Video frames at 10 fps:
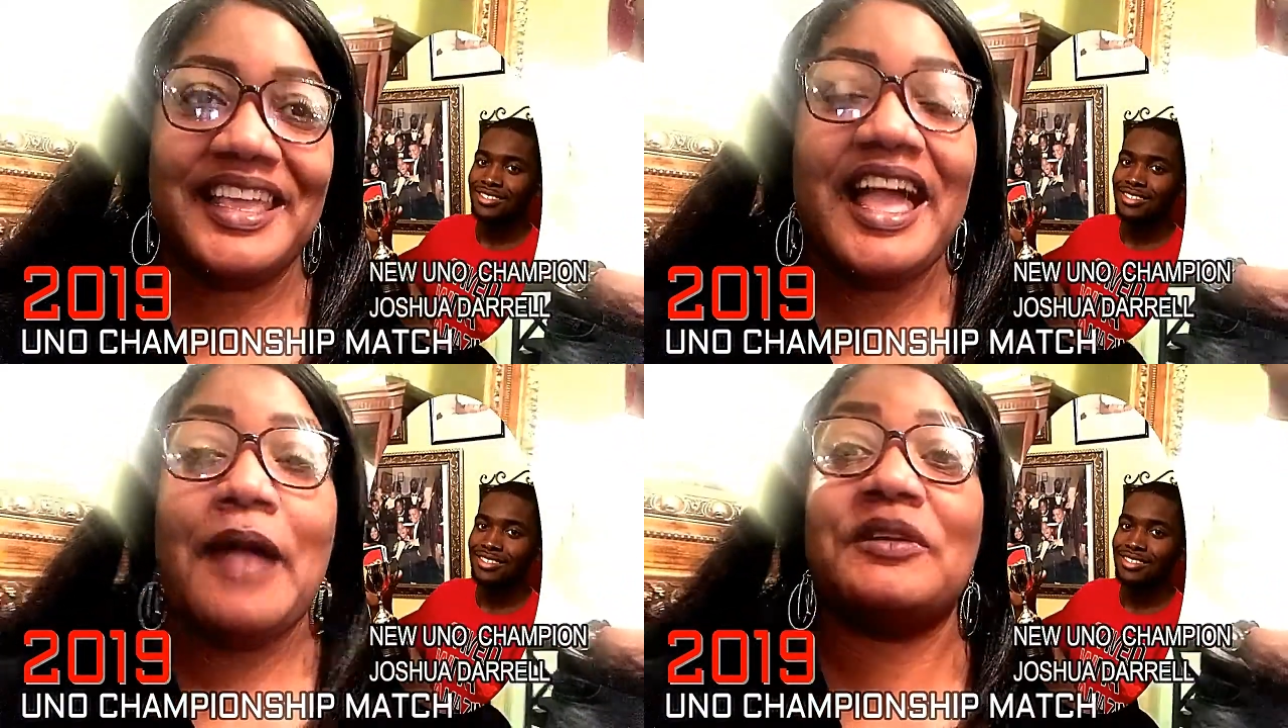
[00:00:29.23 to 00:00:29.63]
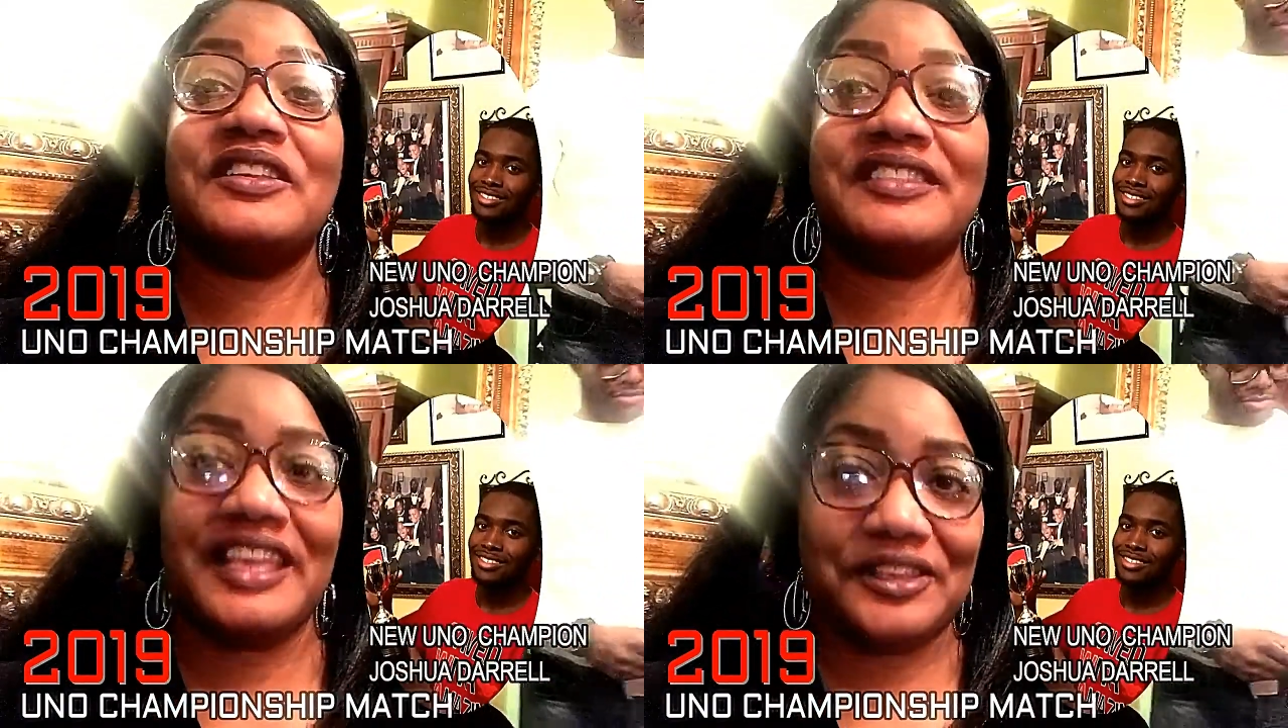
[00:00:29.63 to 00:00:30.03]
I'm going
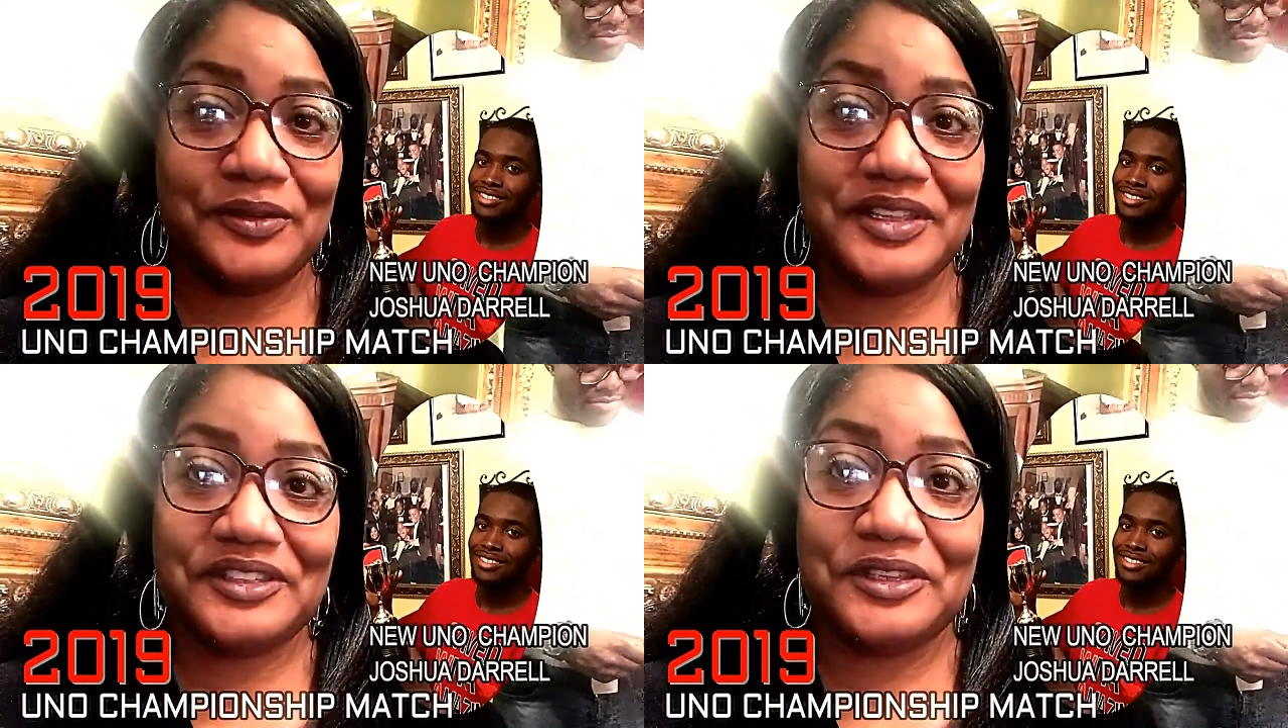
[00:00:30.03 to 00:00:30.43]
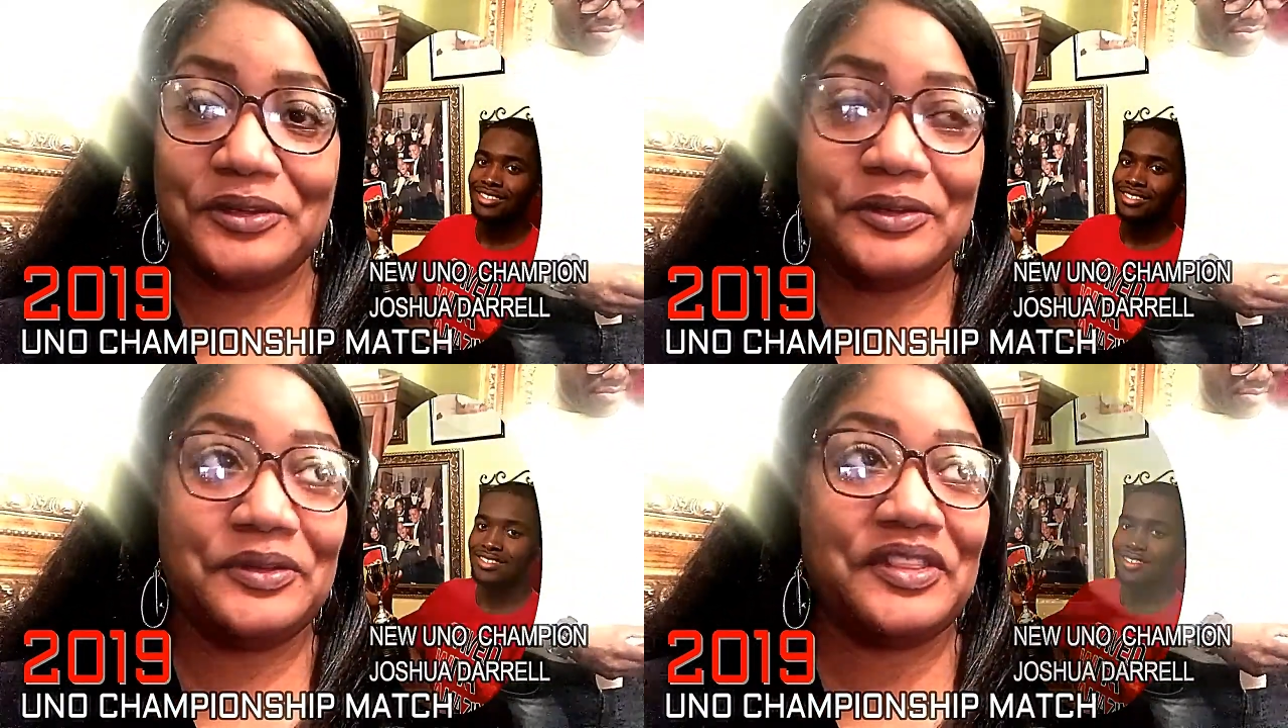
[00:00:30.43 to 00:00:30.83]
to take you
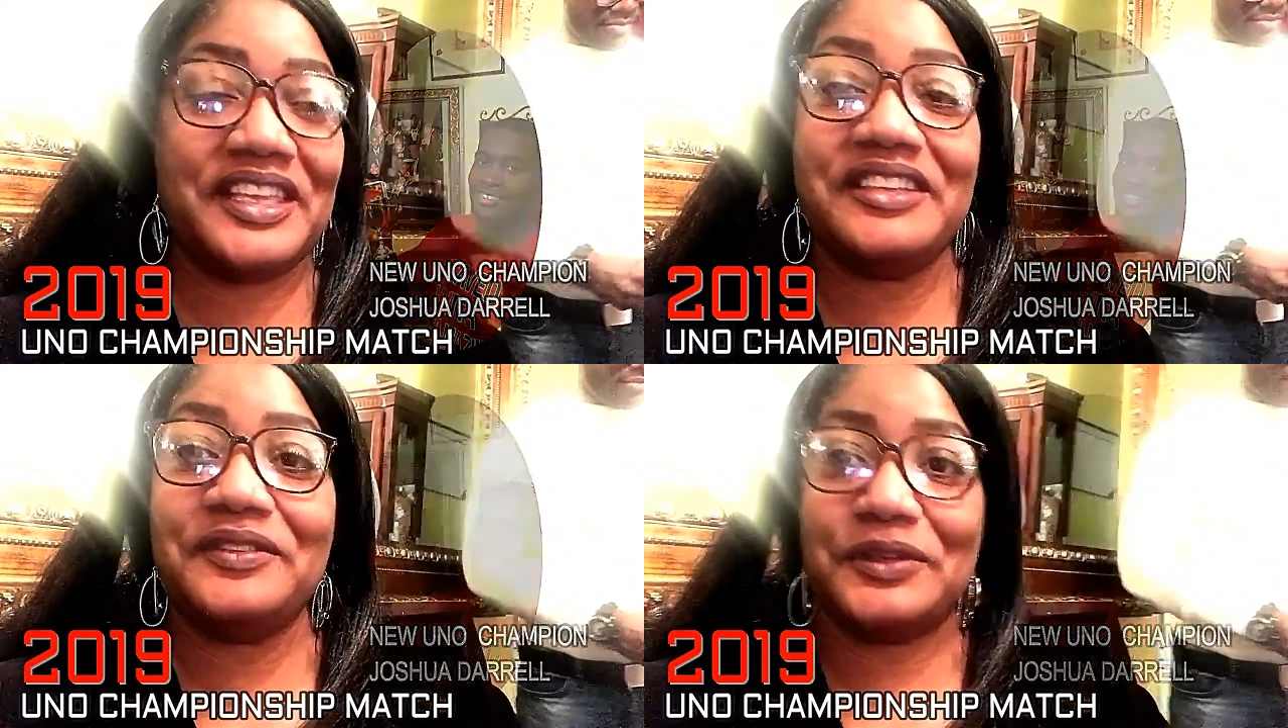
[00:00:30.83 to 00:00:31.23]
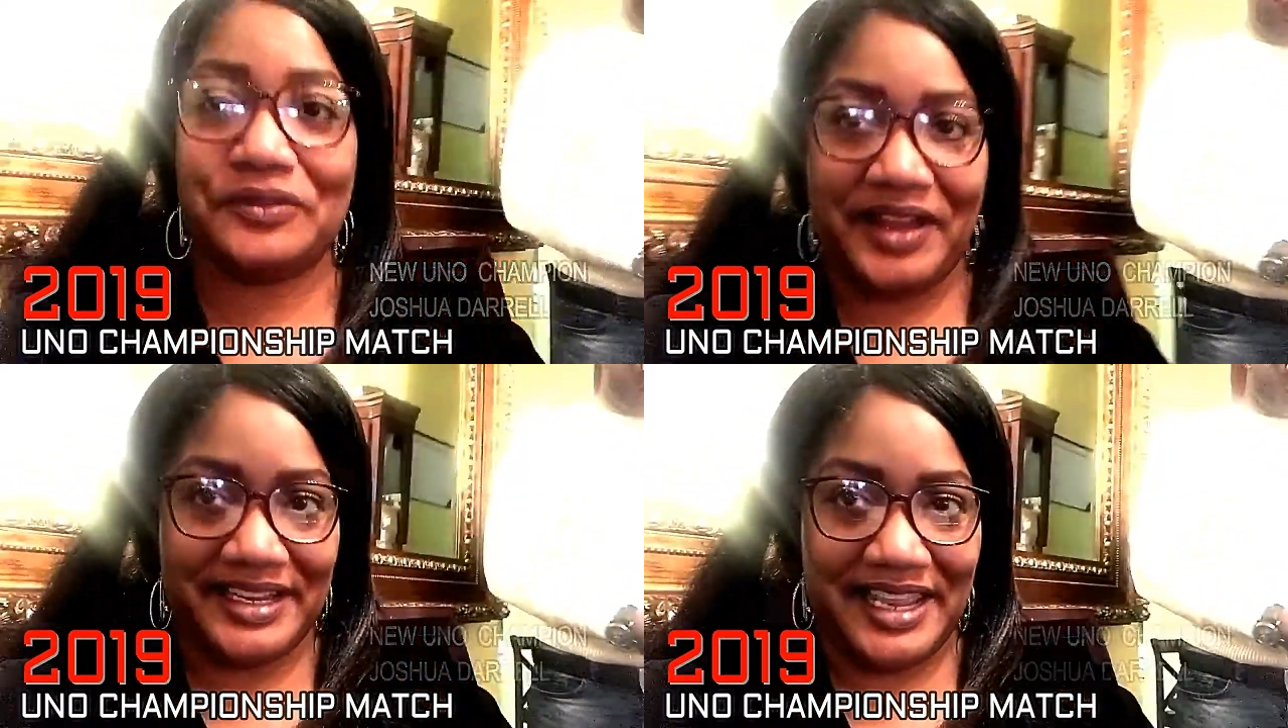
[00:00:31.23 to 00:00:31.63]
into the interview
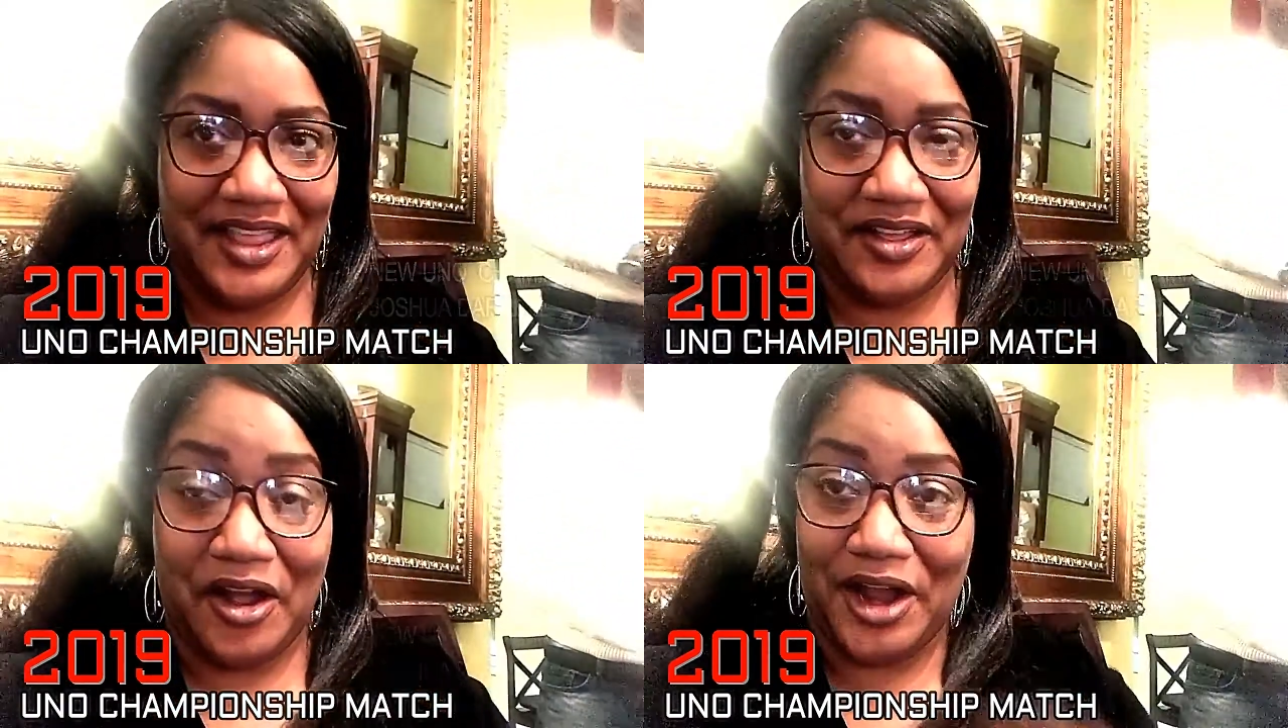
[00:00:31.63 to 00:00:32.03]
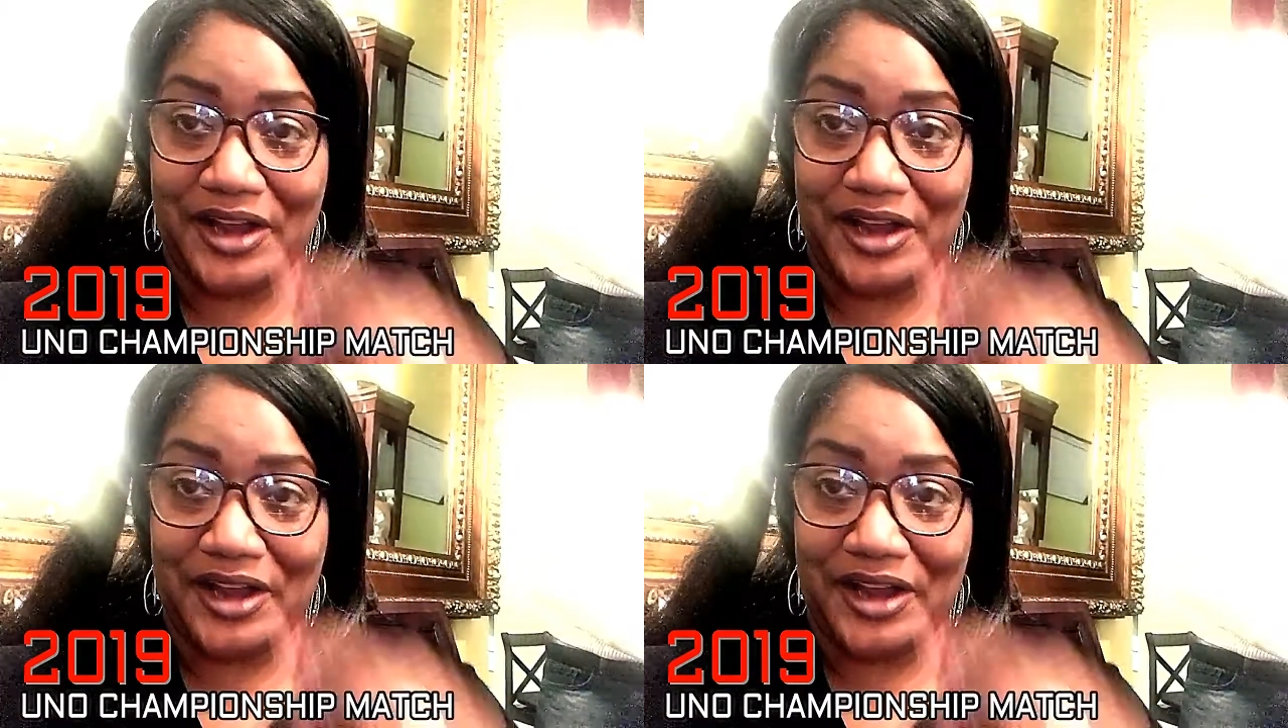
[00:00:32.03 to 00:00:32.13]
right now. Are